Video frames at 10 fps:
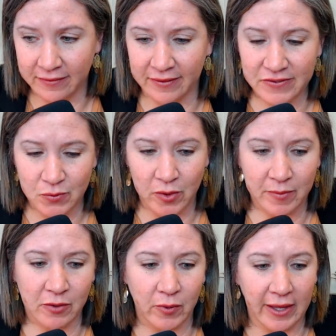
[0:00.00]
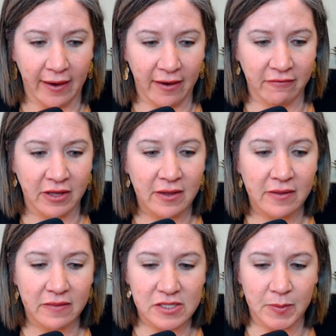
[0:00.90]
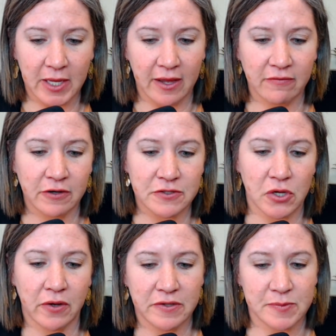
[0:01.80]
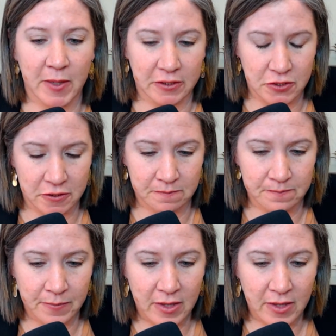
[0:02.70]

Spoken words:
And as women, we have these behaviors on a spectrum.